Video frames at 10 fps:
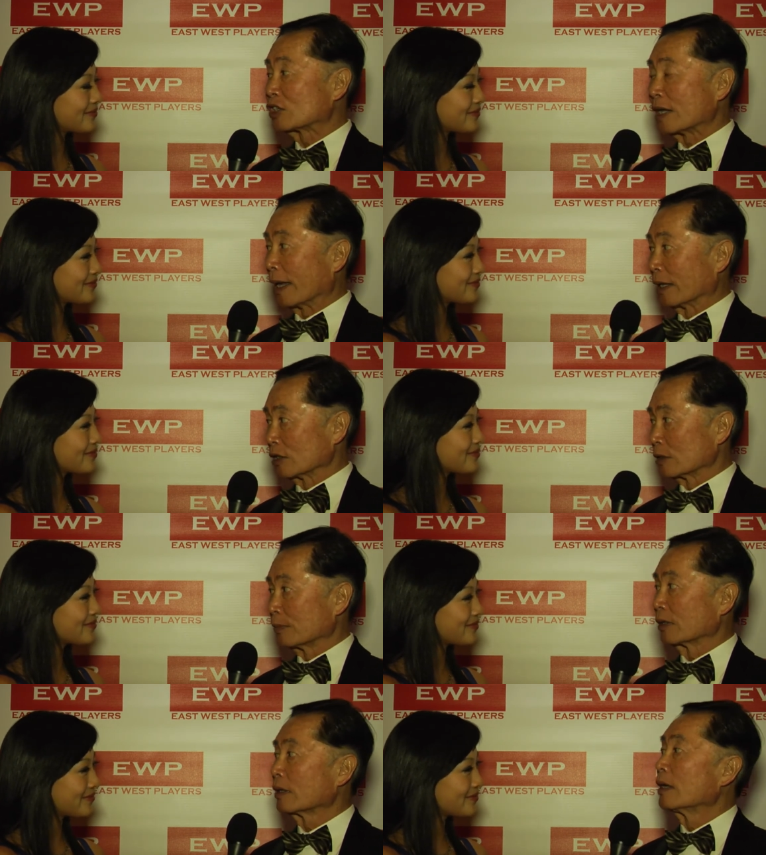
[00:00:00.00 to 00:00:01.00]
Speaker 1: stands,
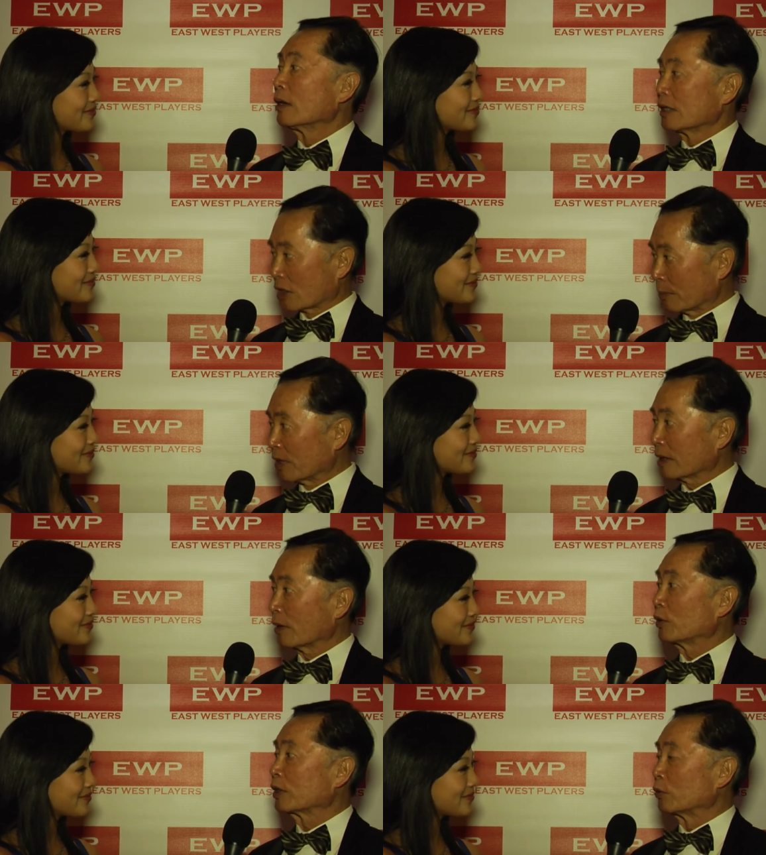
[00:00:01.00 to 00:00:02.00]
but something
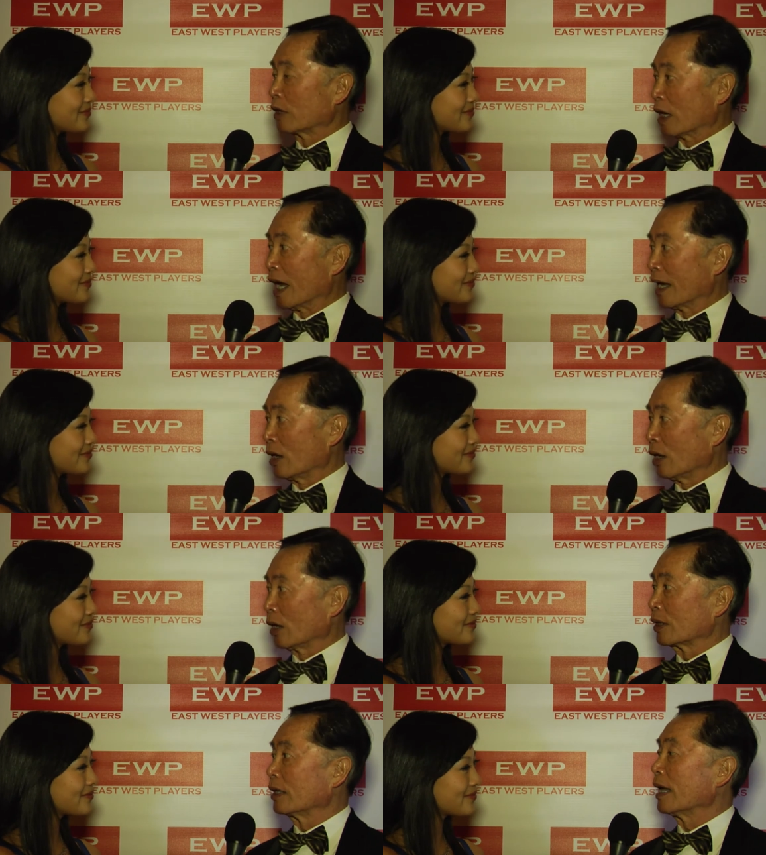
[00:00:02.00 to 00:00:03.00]
that we can rely
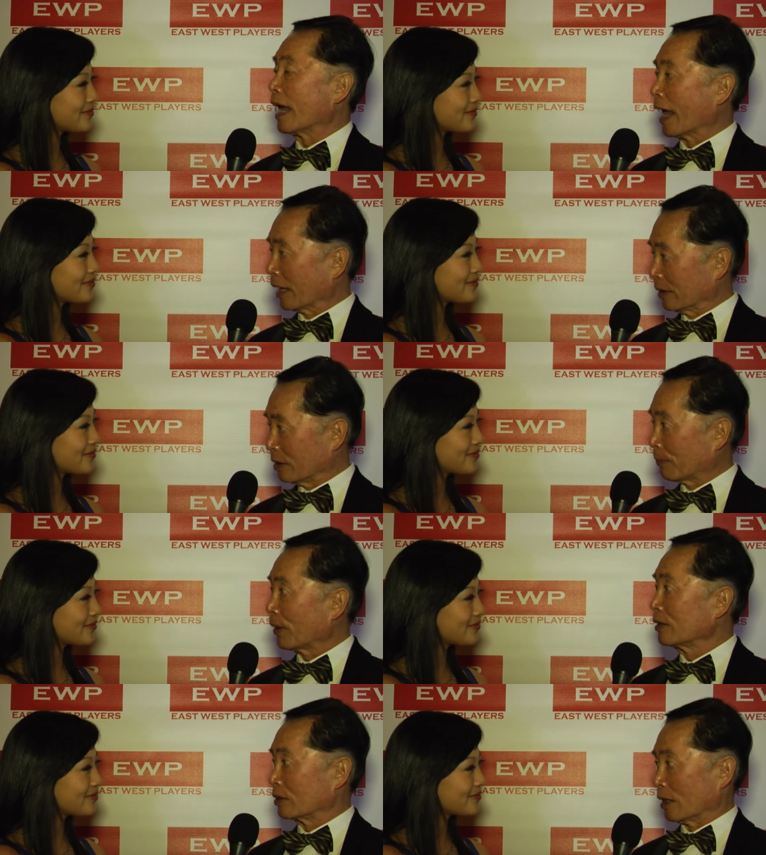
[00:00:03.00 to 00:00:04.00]
on and
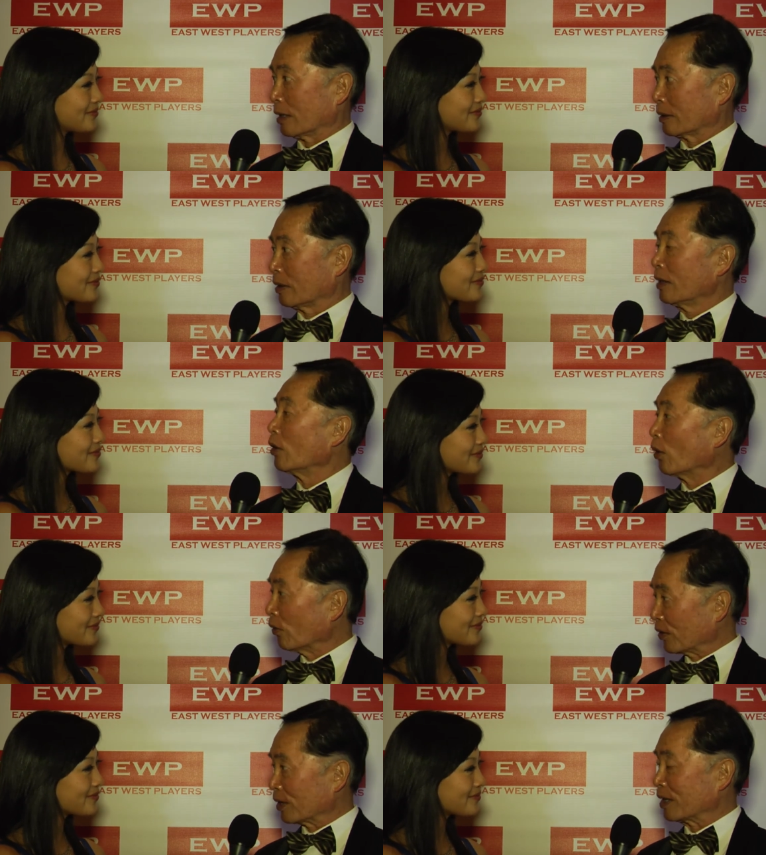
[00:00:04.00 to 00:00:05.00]
depend on
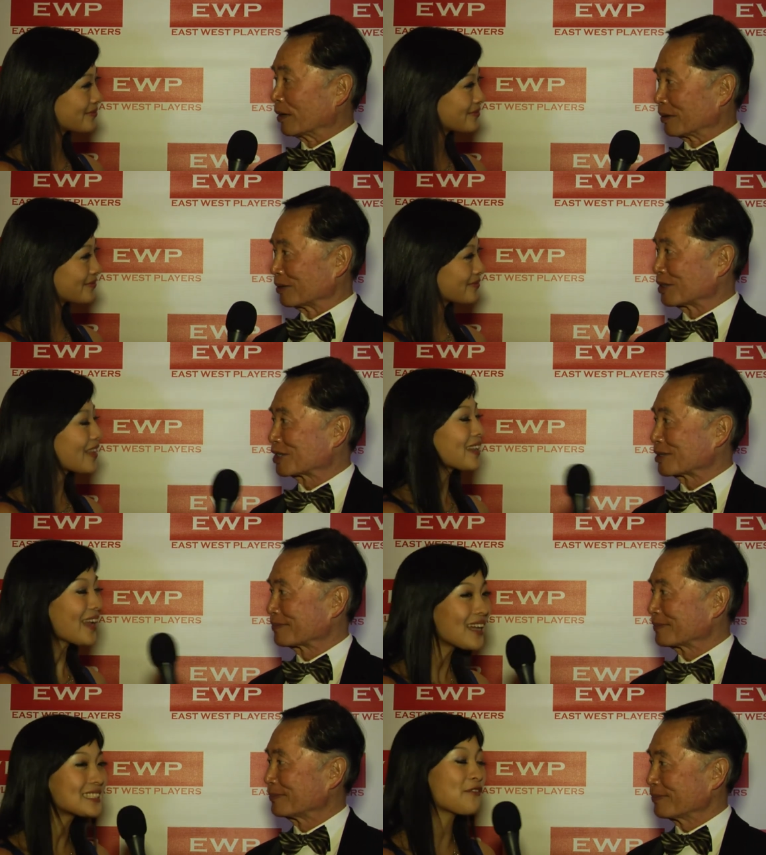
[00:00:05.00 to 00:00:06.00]
over the years.
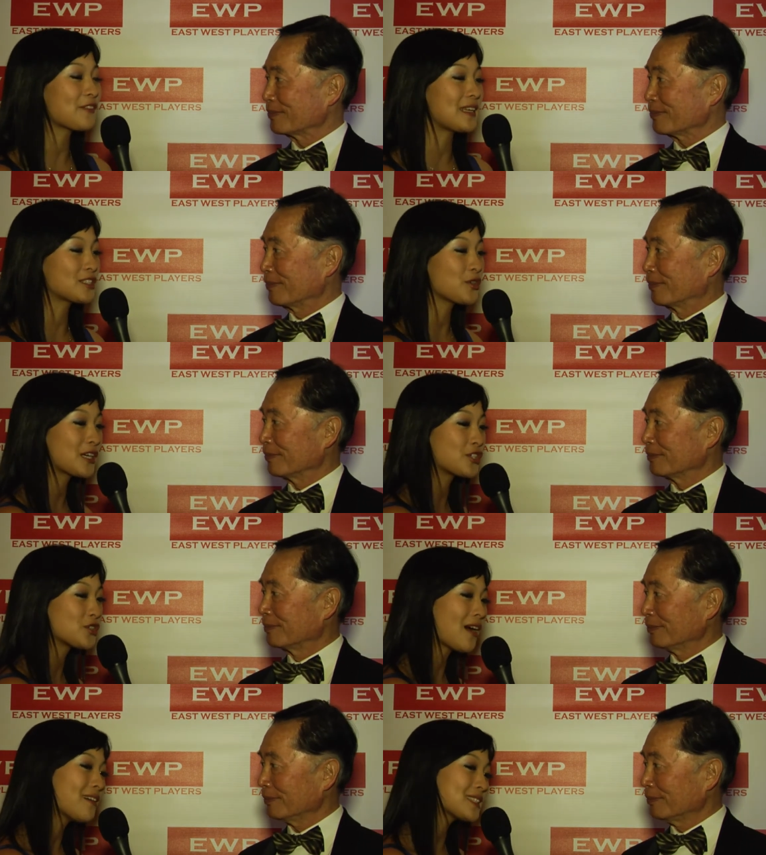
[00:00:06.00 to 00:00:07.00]
Speaker 2: Yeah, definitely. So could you
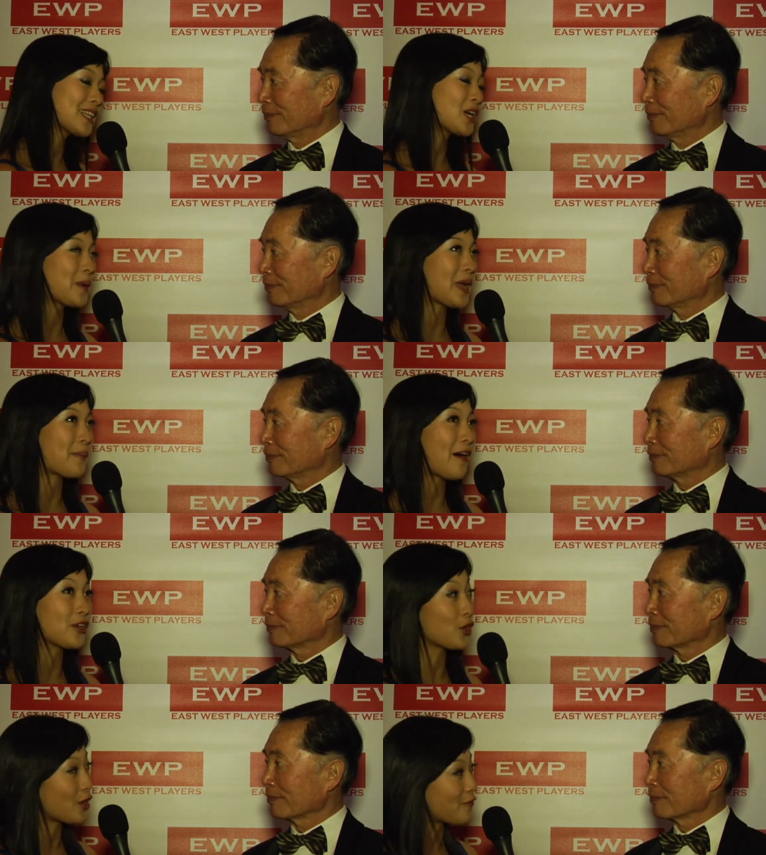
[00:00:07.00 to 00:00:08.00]
tell us a little bit about your